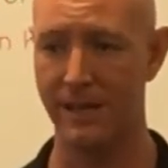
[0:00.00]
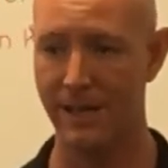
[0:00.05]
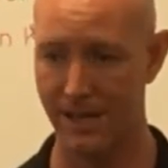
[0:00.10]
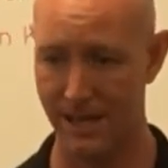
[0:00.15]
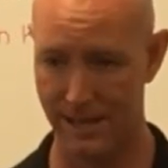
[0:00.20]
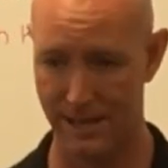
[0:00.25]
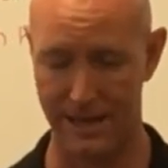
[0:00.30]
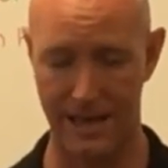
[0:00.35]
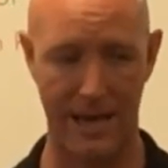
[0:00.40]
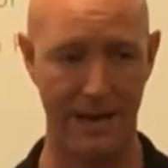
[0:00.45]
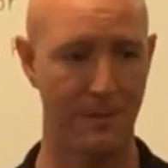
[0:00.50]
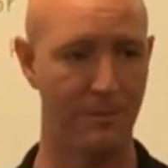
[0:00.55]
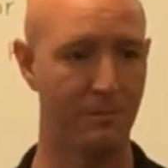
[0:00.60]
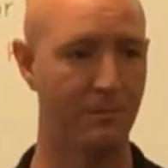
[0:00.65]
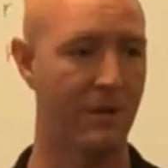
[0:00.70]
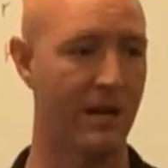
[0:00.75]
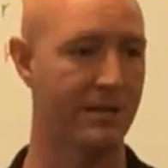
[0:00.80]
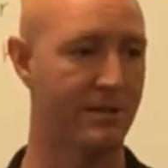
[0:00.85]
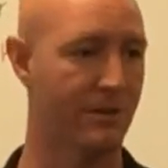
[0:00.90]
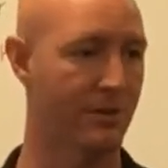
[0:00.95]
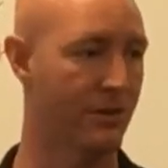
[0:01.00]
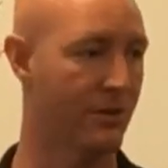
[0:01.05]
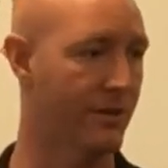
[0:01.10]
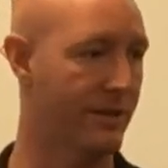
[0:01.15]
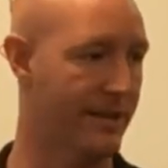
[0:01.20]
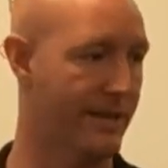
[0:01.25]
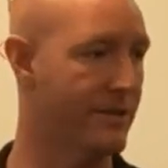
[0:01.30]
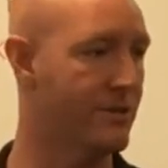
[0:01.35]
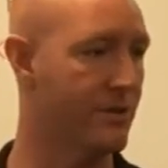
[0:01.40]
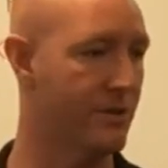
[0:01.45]
A lot of muscle
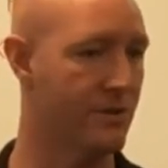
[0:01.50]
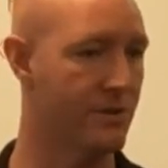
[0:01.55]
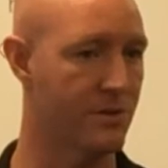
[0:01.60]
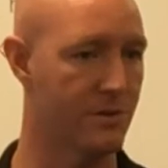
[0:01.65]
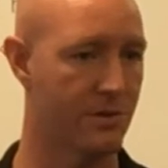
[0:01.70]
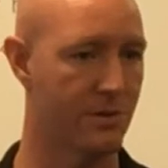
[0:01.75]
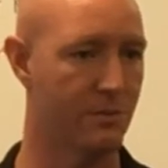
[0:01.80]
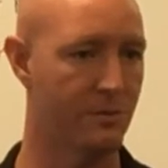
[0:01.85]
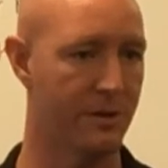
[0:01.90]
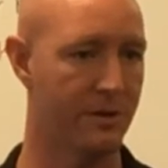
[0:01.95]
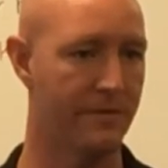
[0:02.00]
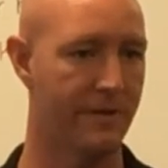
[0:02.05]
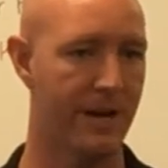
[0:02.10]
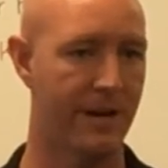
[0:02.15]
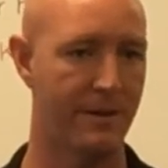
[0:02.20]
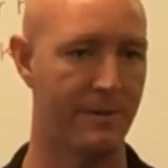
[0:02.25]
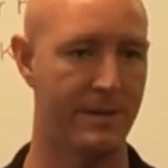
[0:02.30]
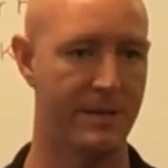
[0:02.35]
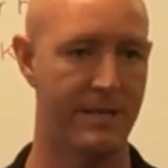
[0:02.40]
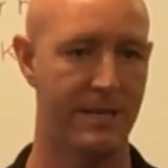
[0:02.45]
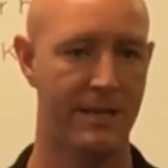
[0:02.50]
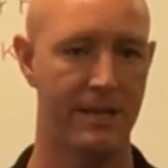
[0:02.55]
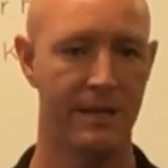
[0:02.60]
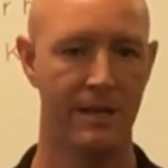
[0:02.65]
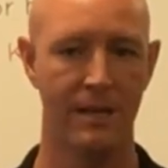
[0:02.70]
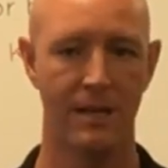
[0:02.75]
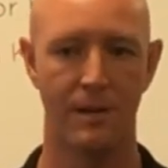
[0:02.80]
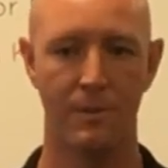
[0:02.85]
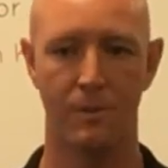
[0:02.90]
issues with vitamin D.